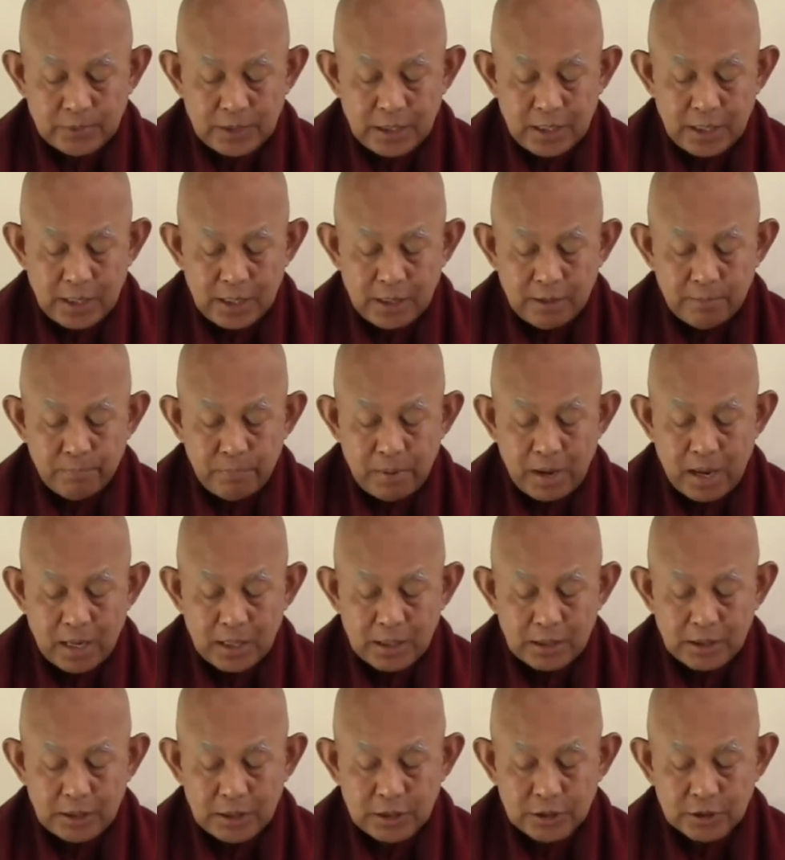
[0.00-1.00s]
In
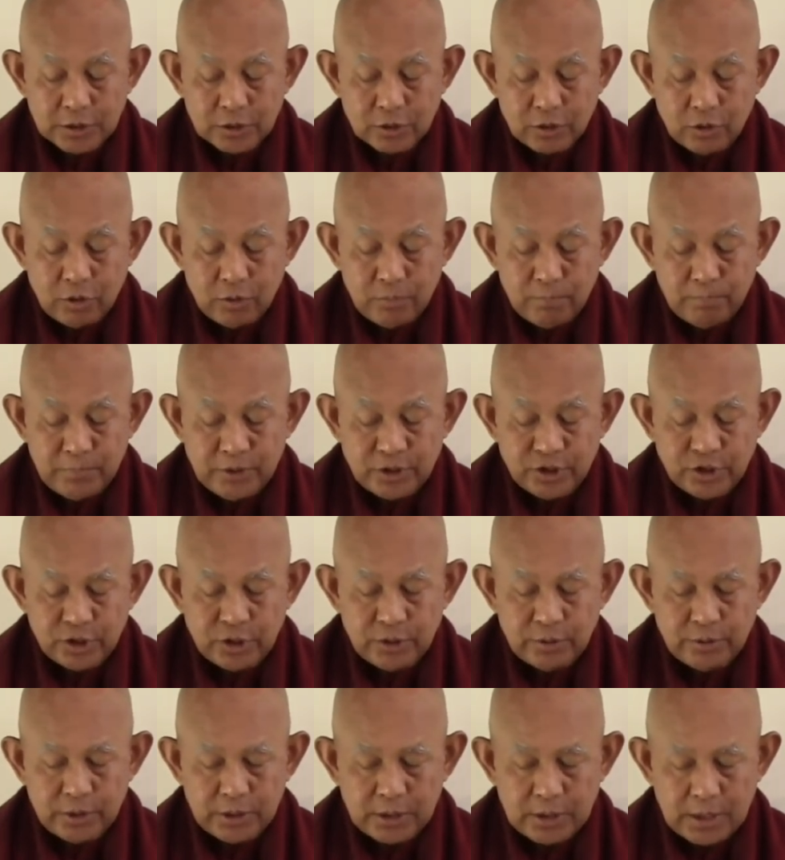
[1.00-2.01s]
Pali it's called
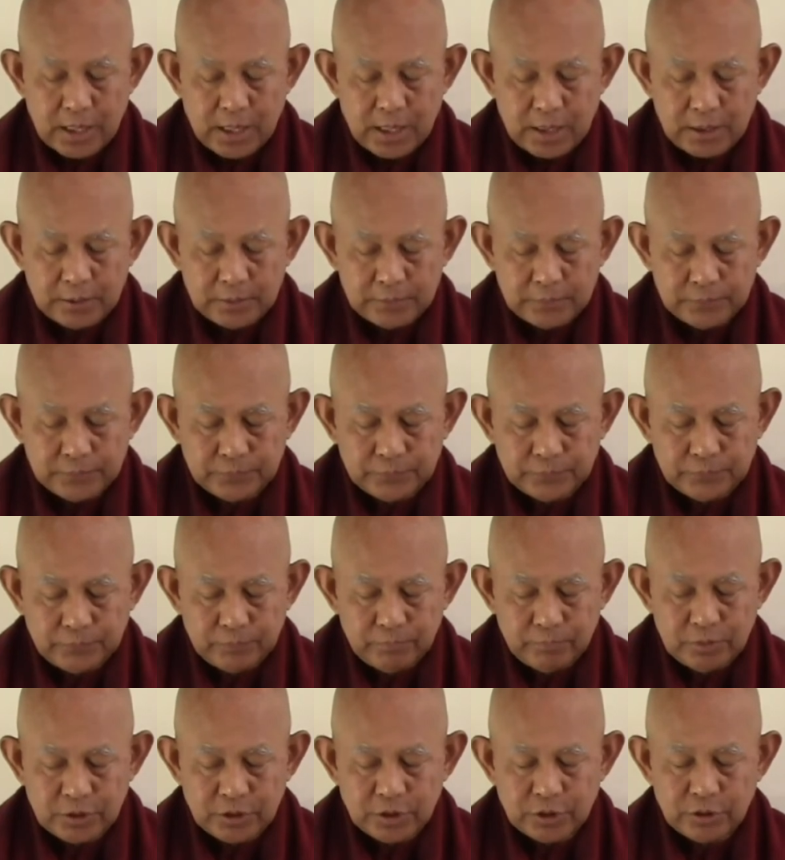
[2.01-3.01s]
michariya.
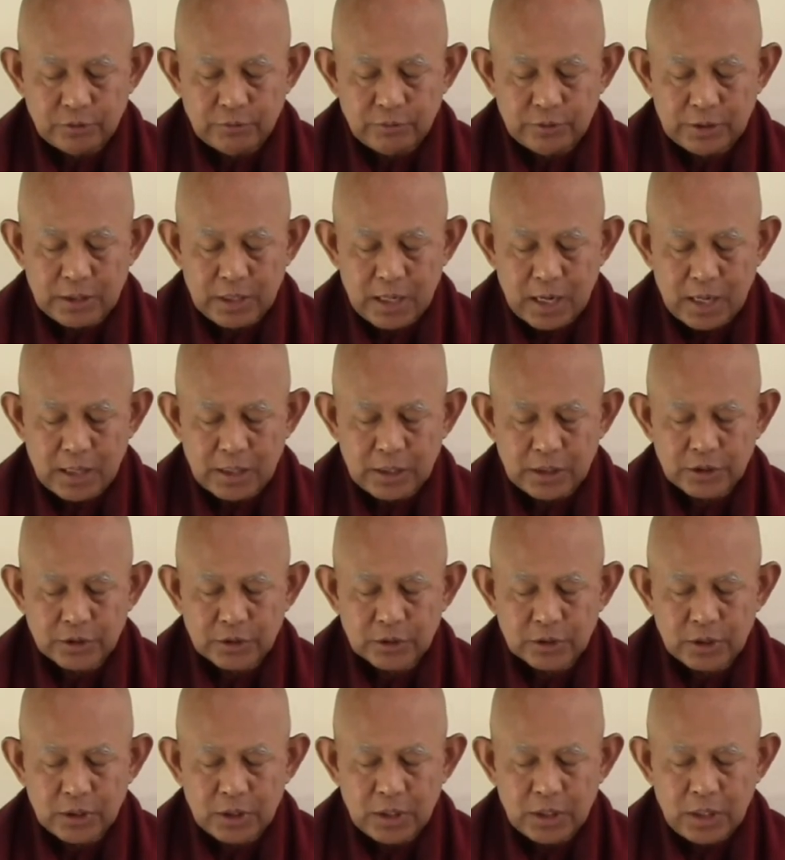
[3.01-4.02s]
Michariya is
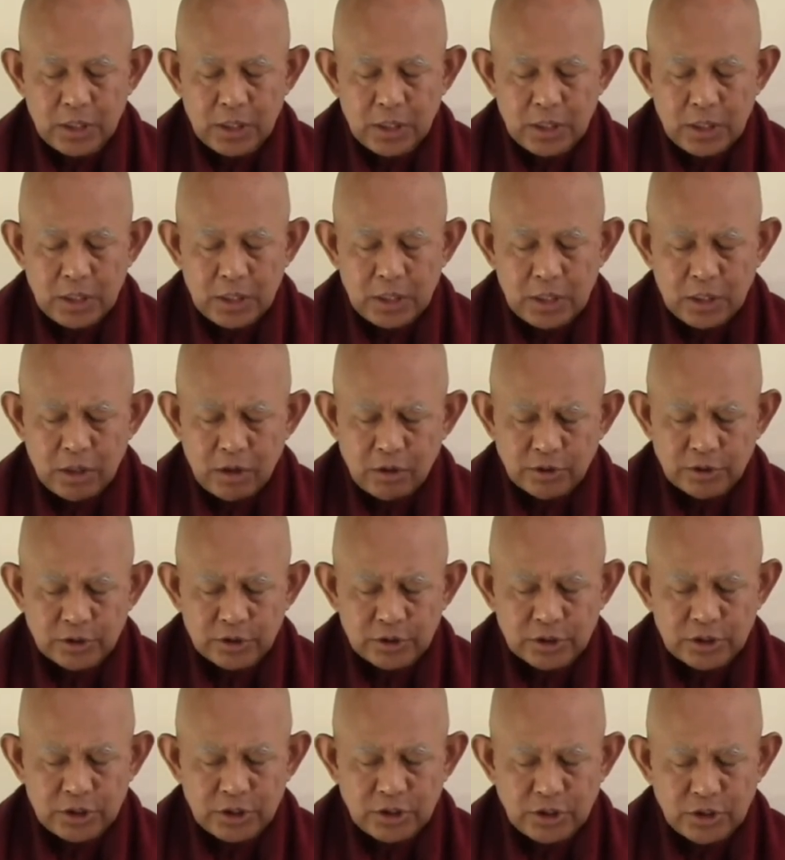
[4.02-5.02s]
not
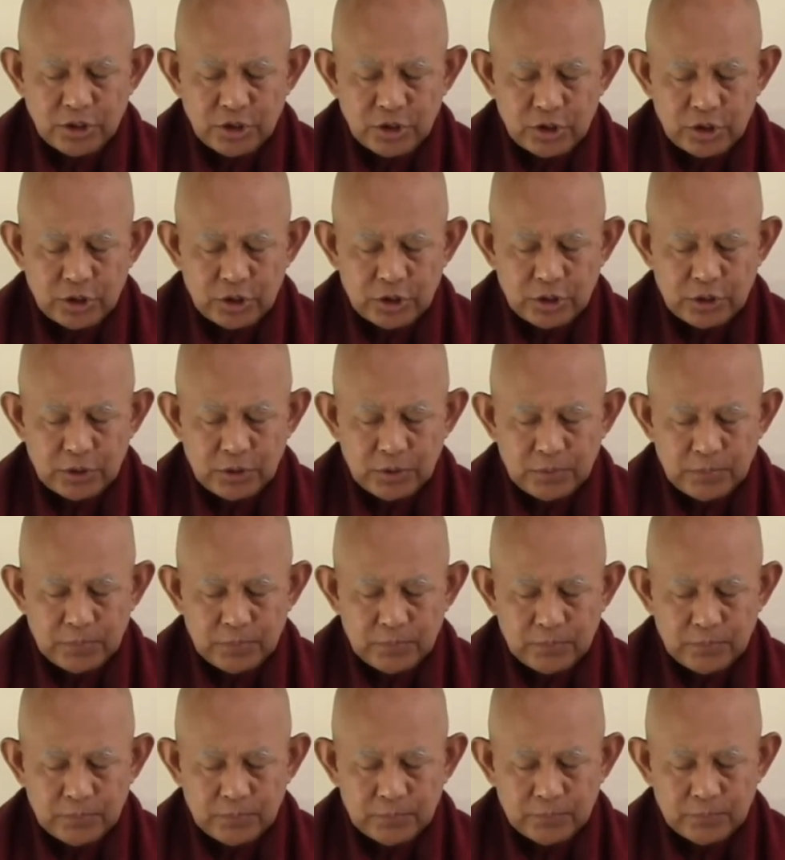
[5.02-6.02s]
stingy.
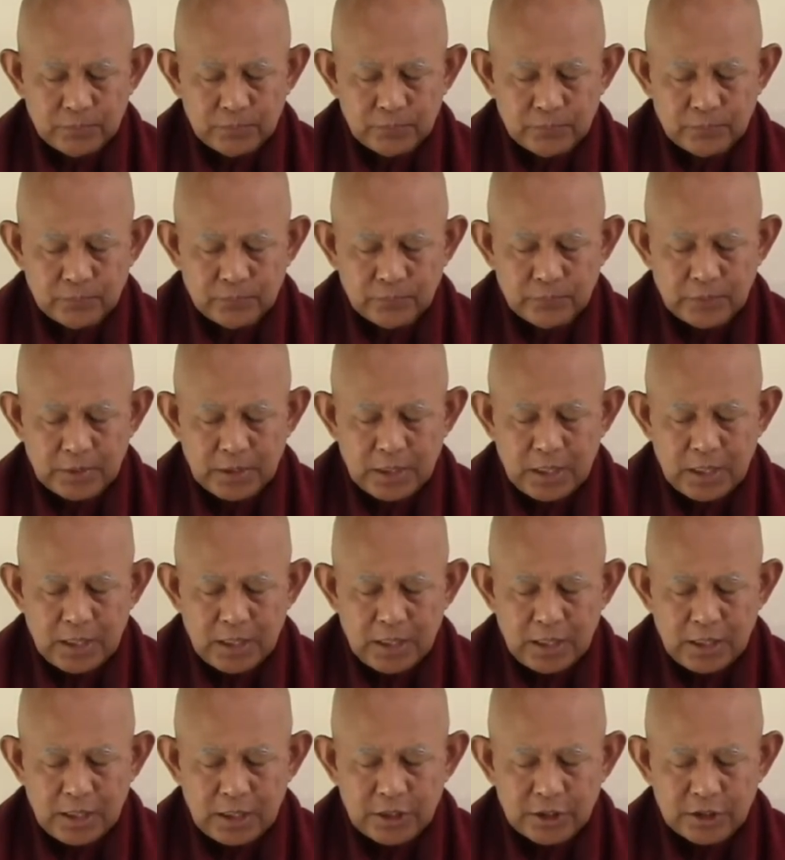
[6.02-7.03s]

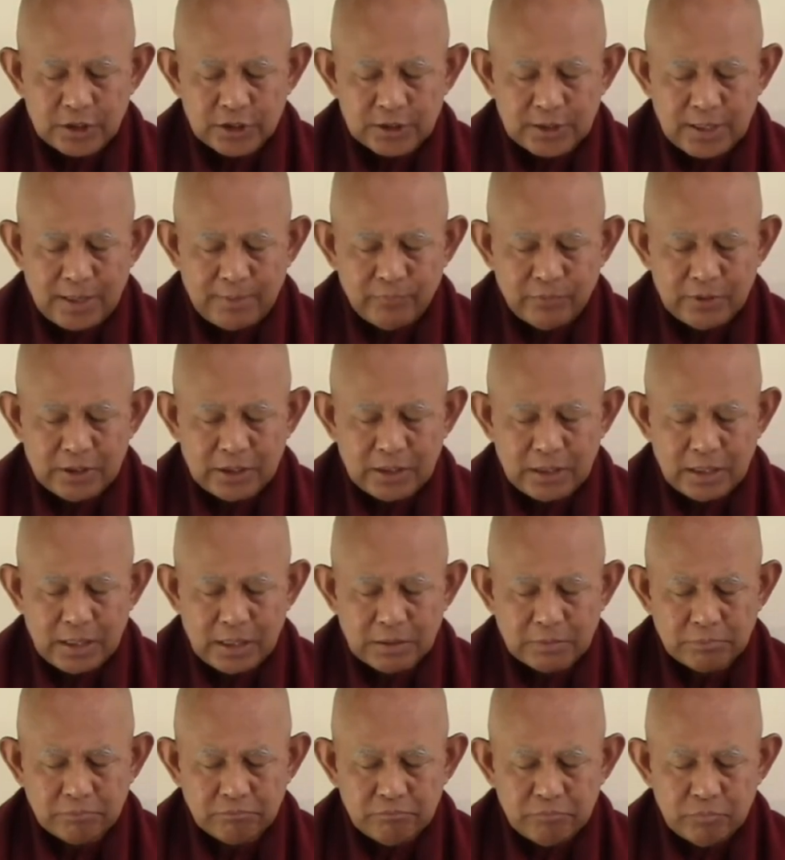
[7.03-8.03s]
It is something
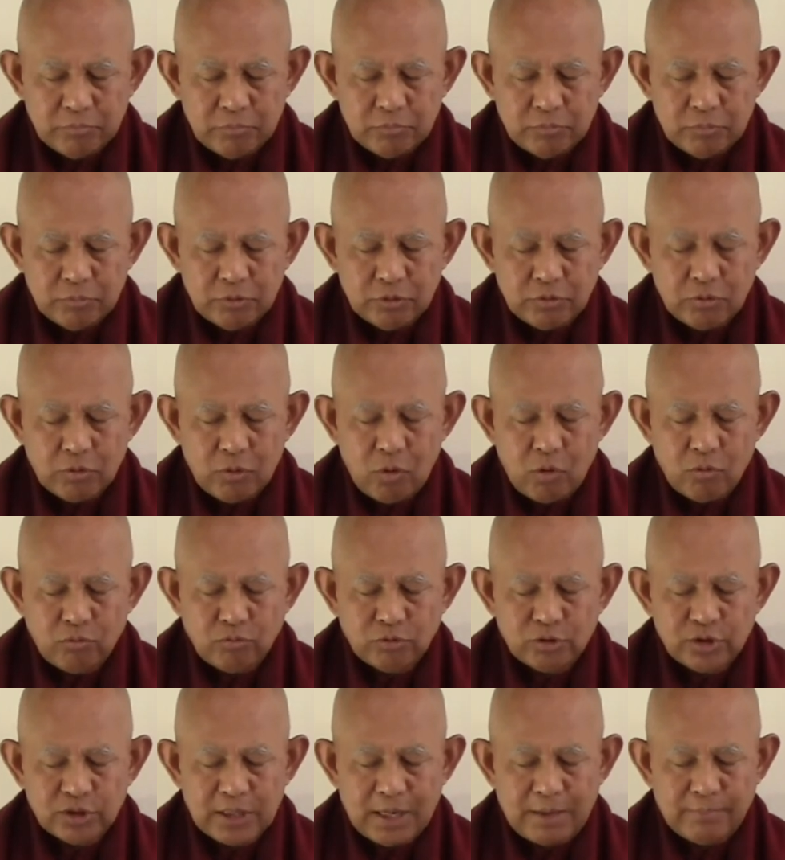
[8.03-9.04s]
like you own
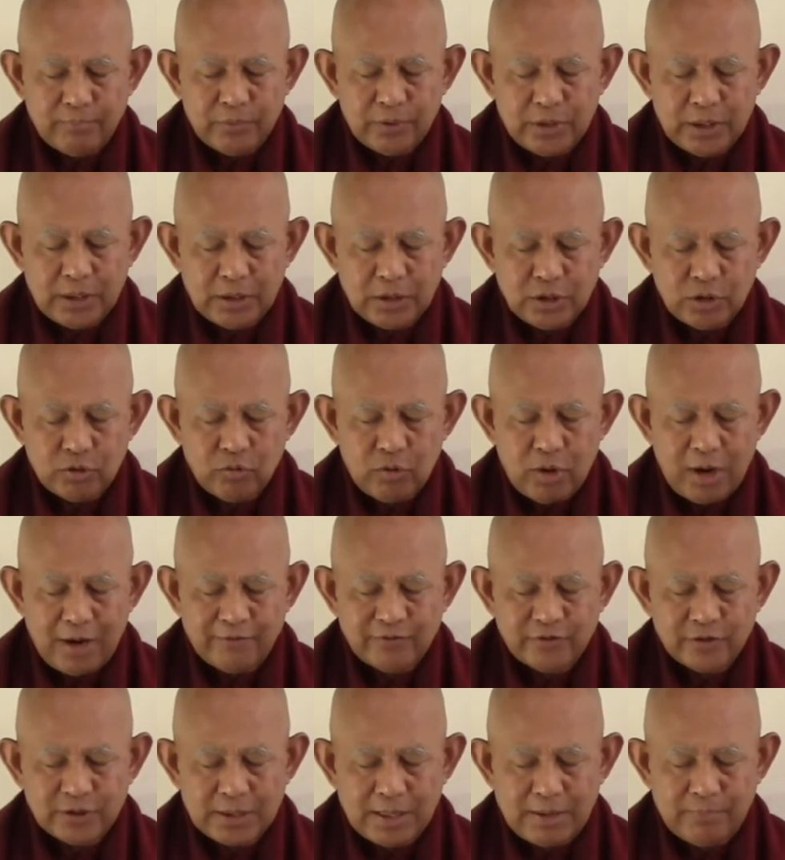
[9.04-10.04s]
something, you have
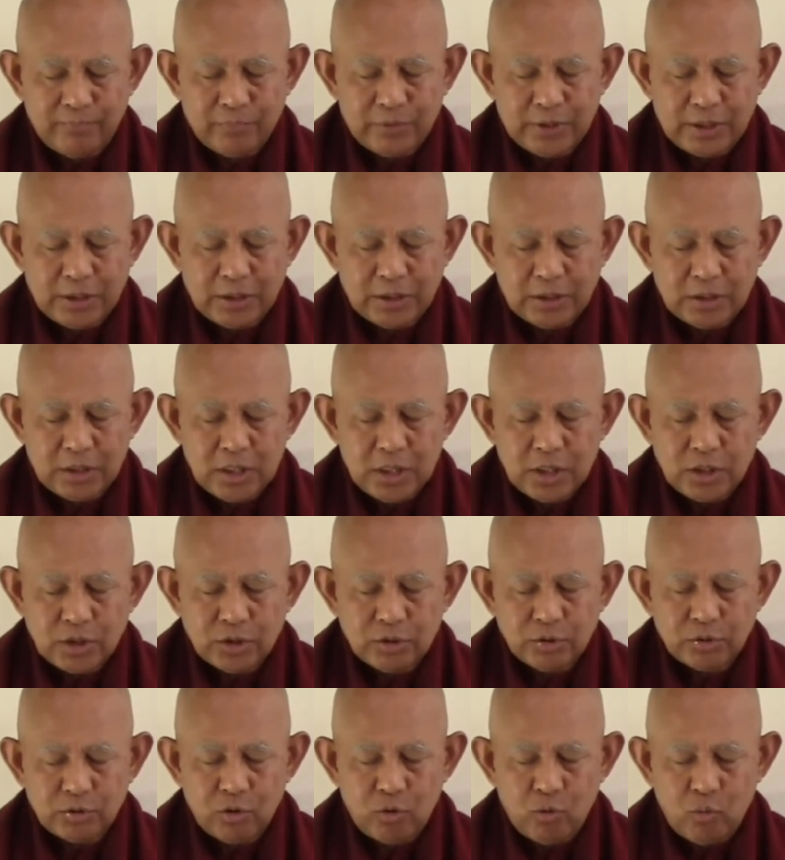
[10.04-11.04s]
something, you
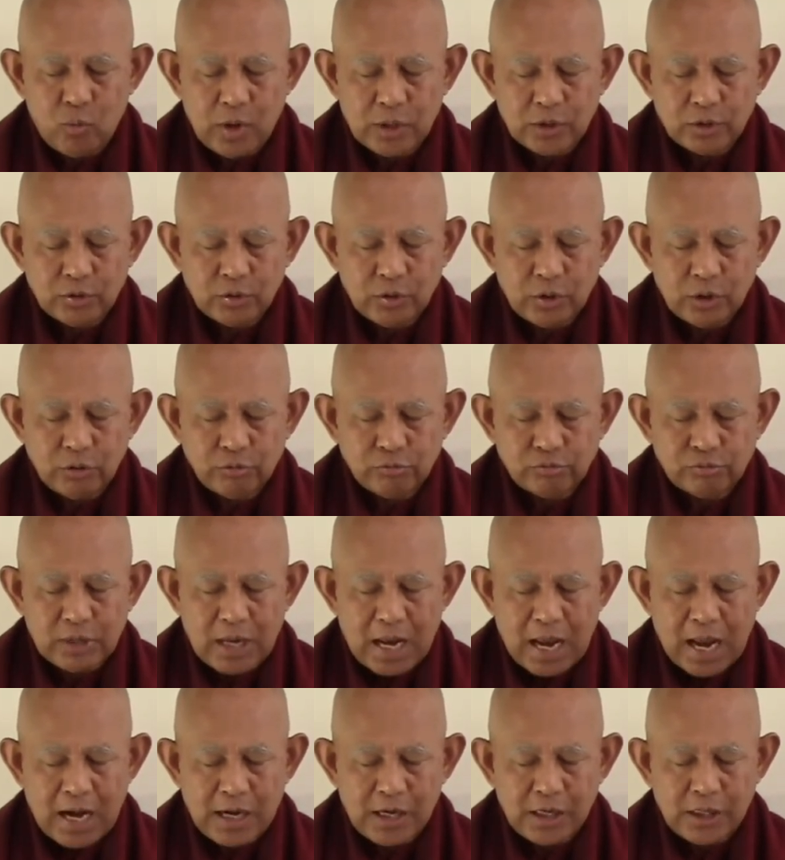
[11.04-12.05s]
don't want to lose
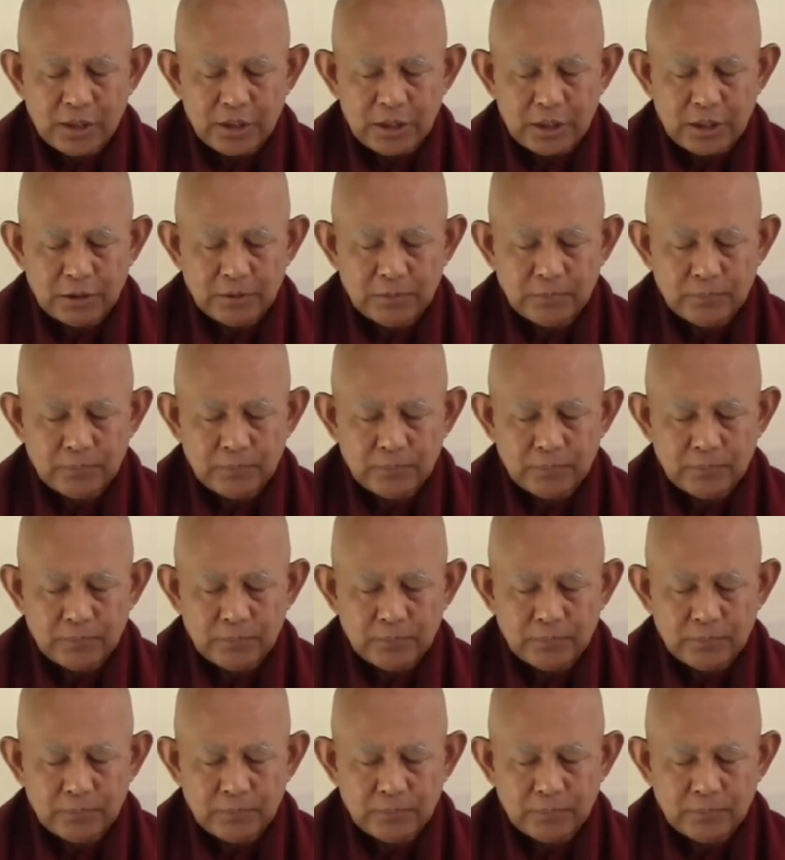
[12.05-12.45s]
anything.